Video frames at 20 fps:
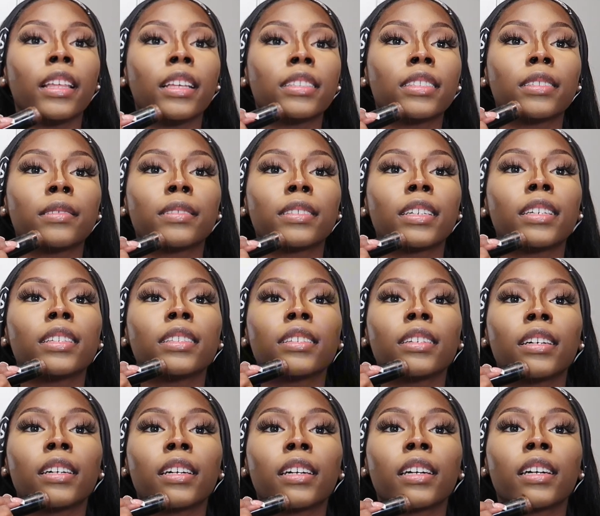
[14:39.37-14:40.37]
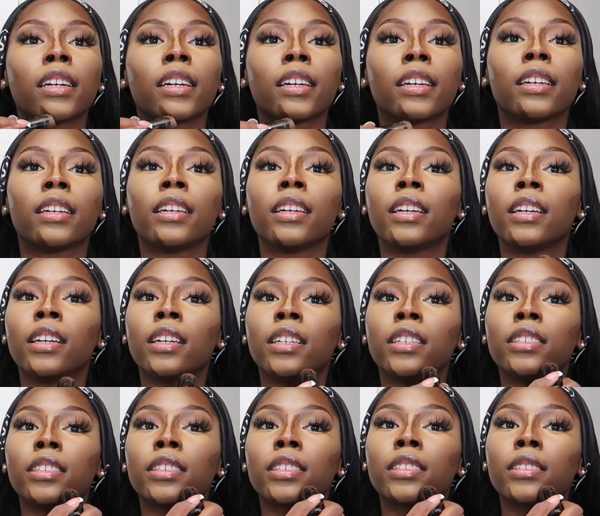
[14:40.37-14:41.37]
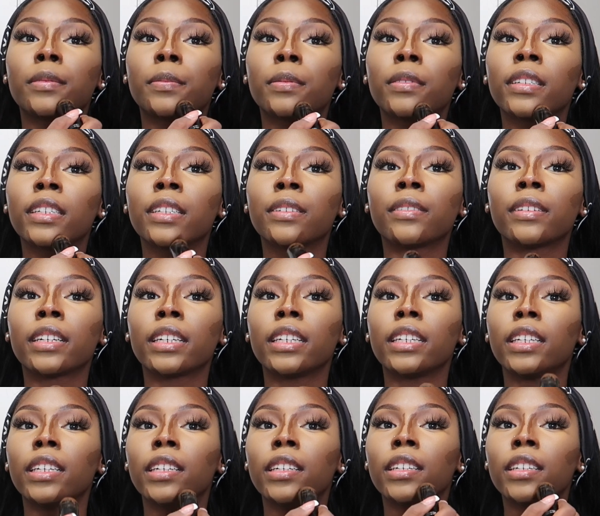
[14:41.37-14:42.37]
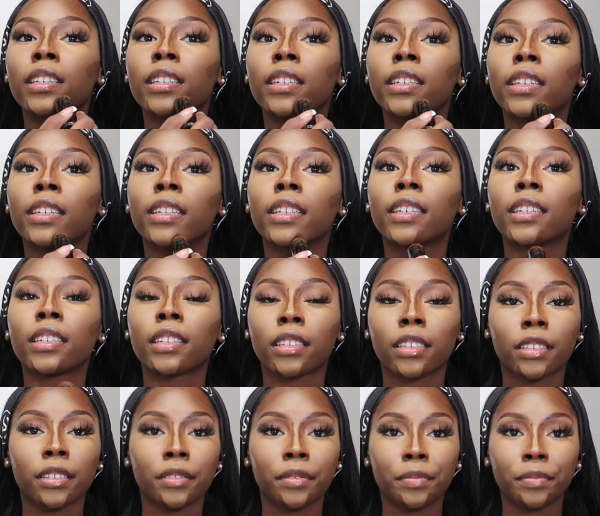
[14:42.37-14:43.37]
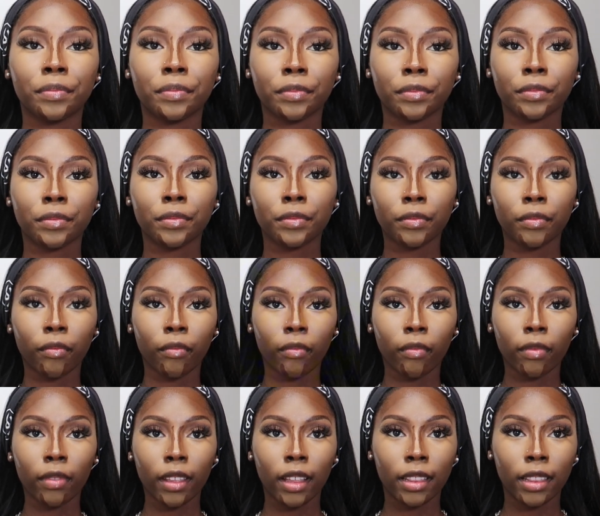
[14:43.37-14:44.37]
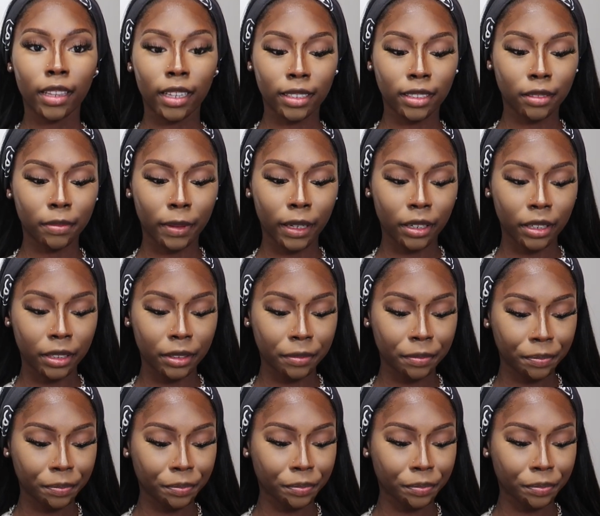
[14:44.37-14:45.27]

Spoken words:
then sometimes I just apply right here. That's about it.